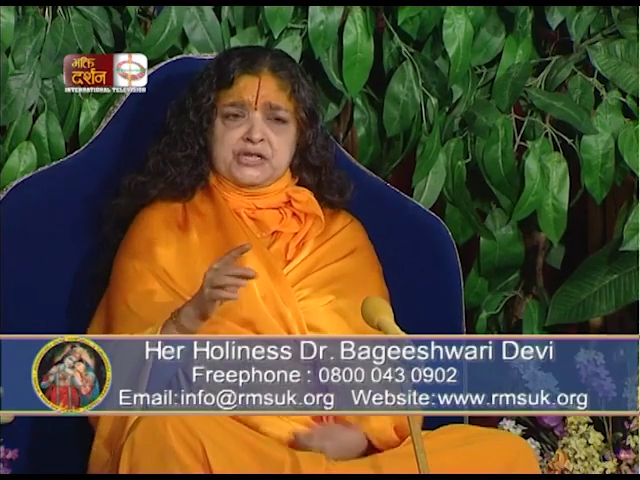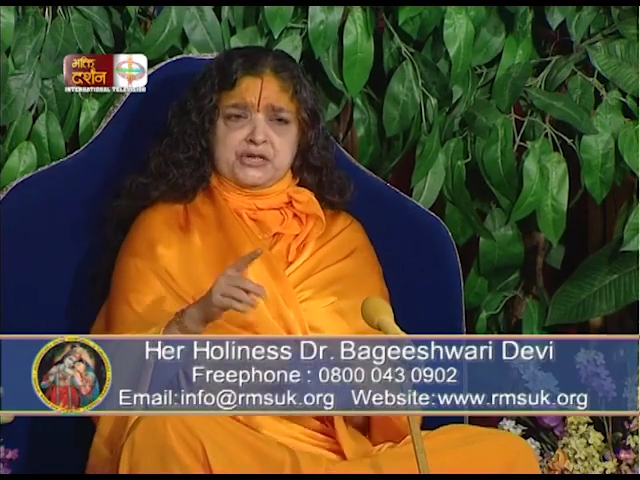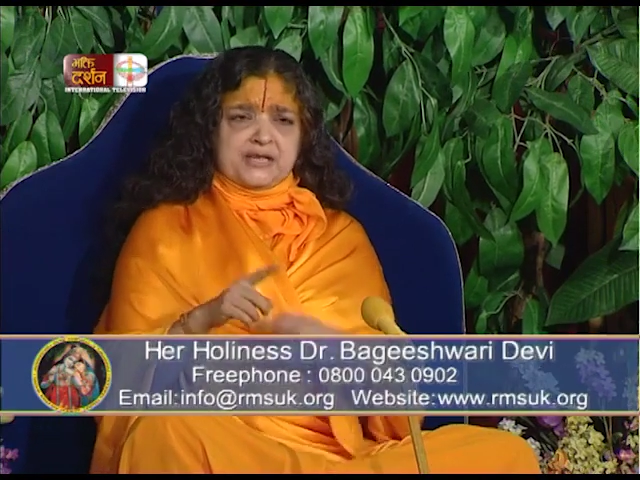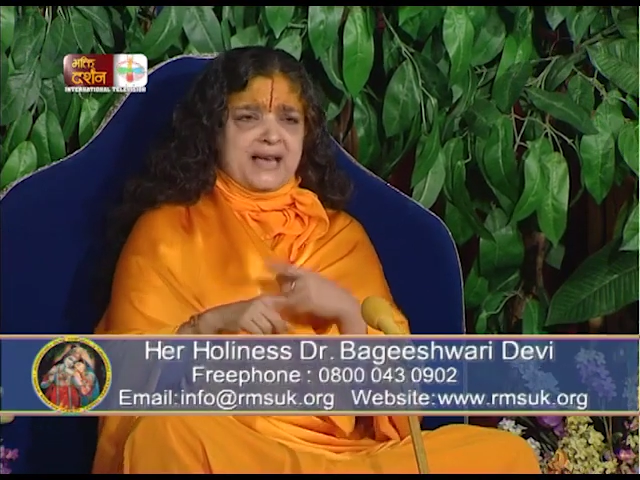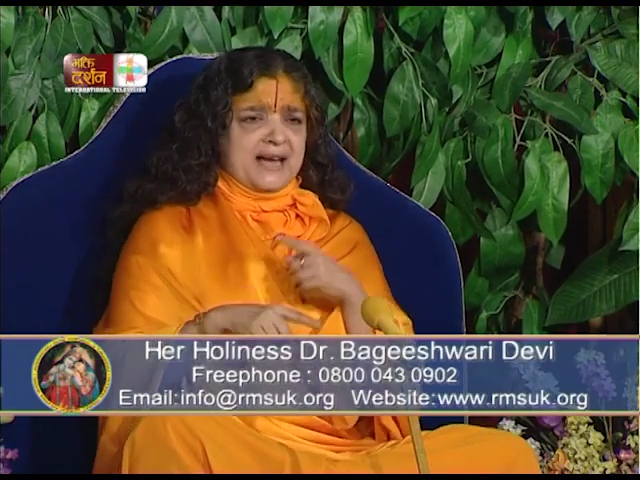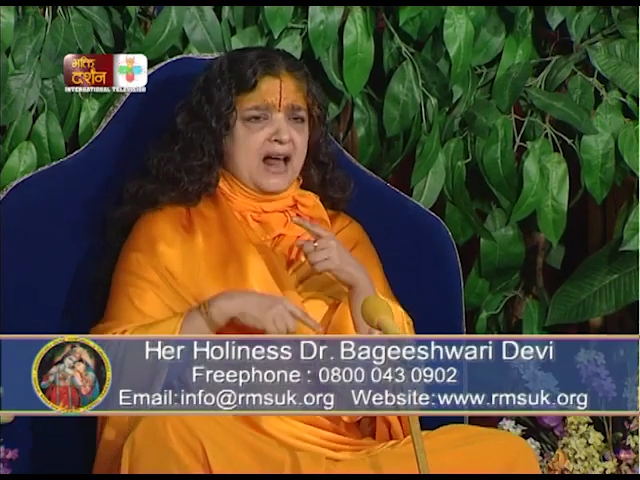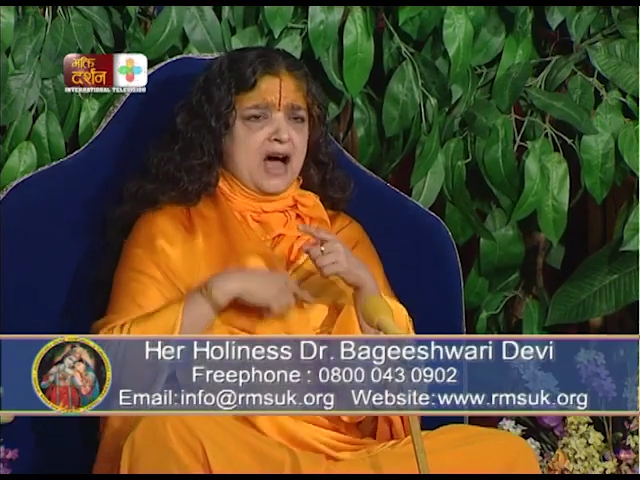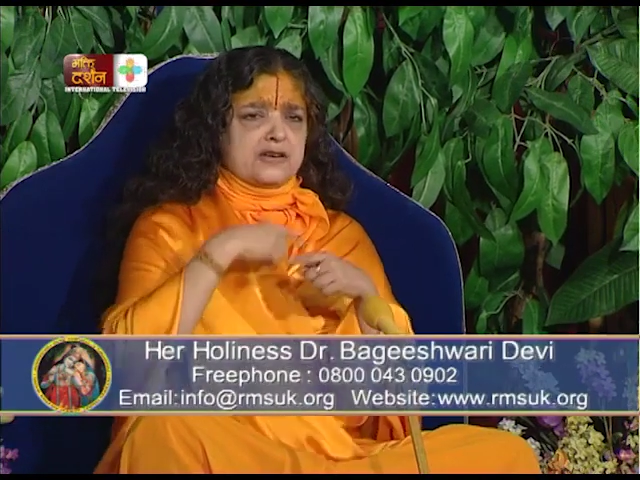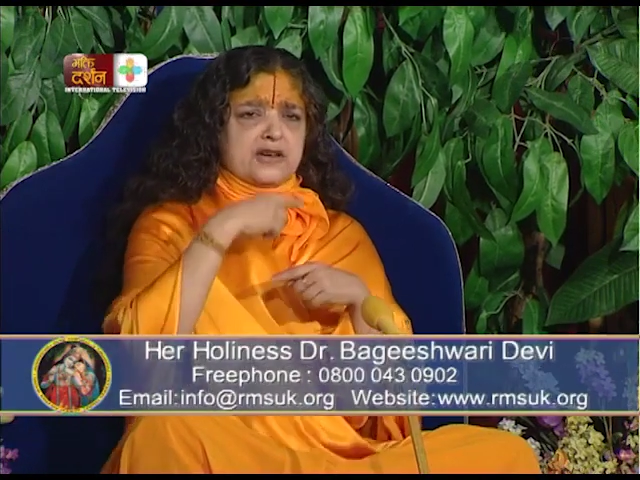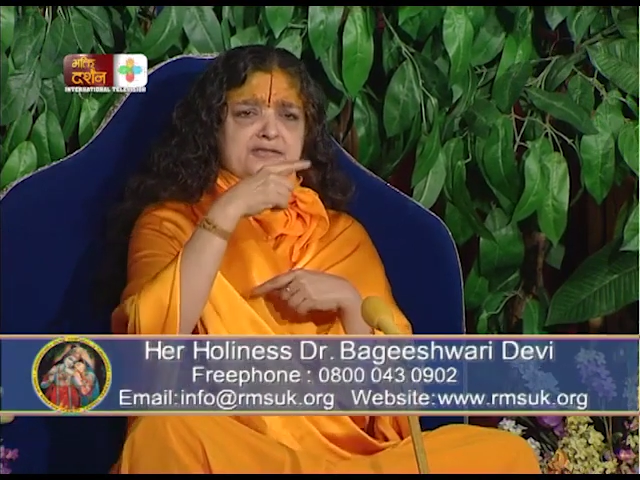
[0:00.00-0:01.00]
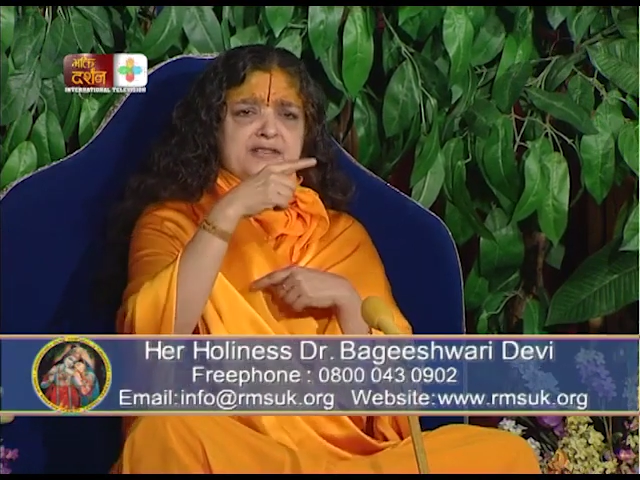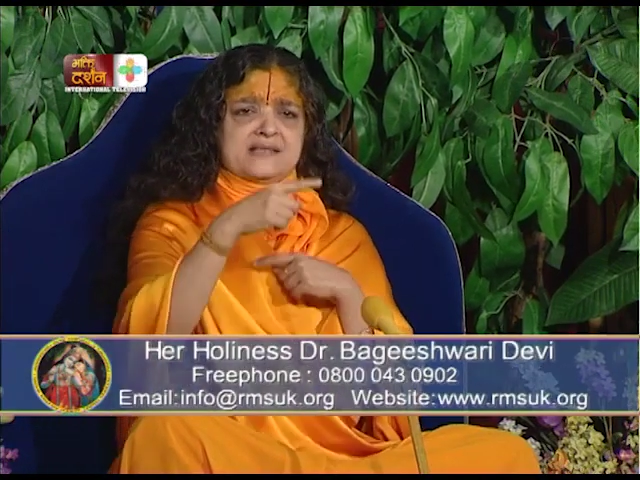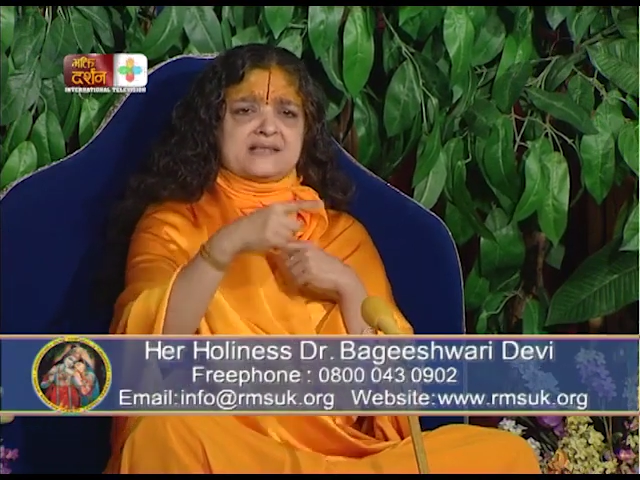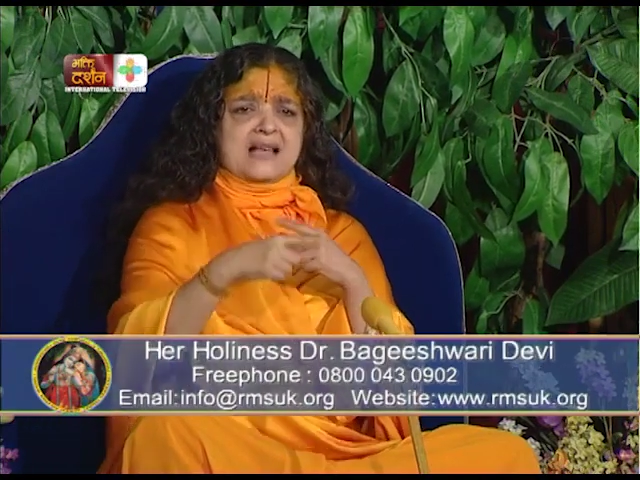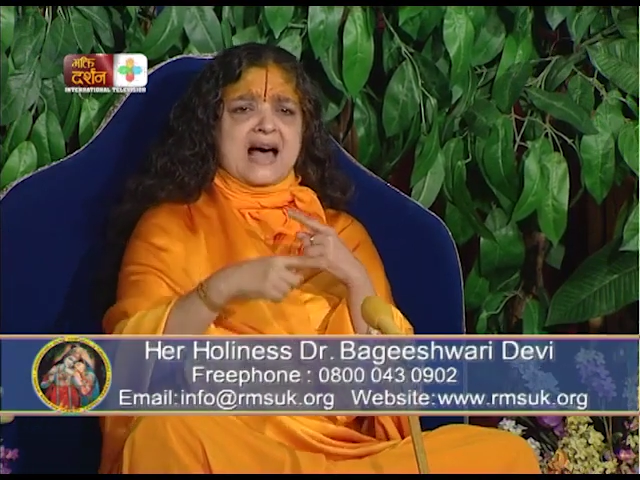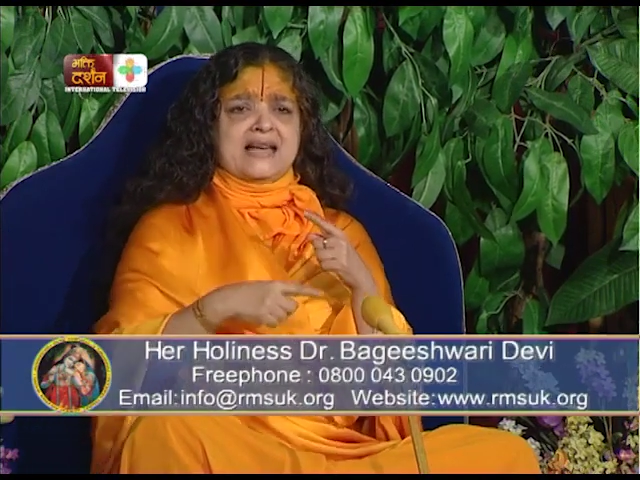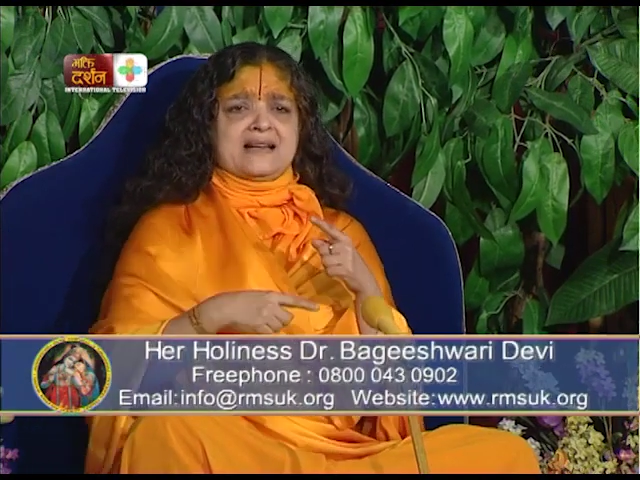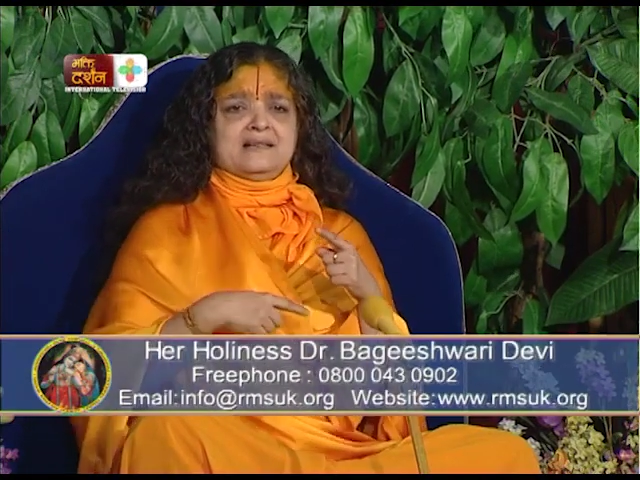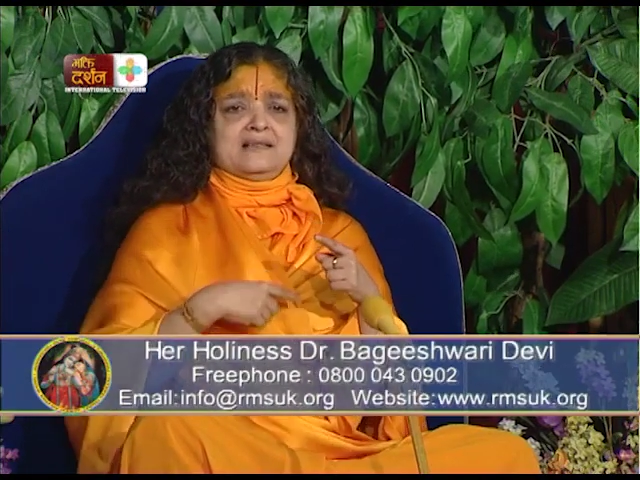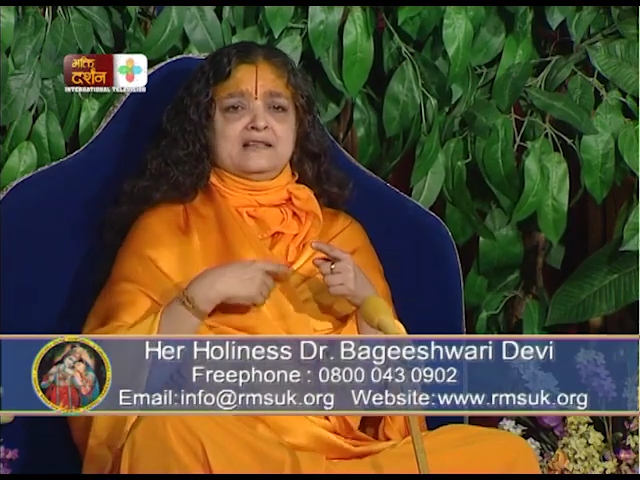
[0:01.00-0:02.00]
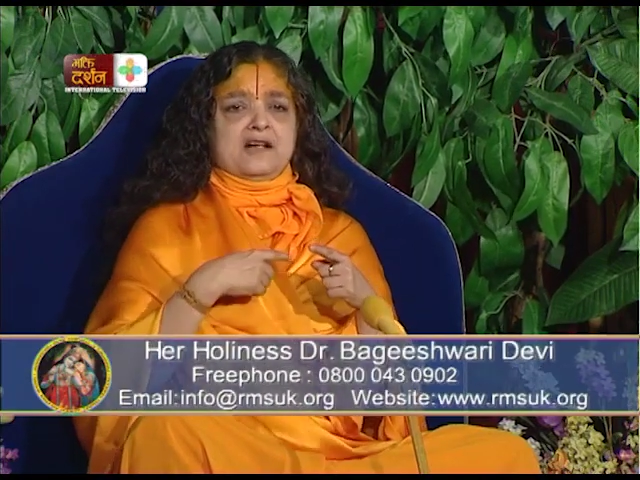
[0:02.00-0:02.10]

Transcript: to get out of this cycle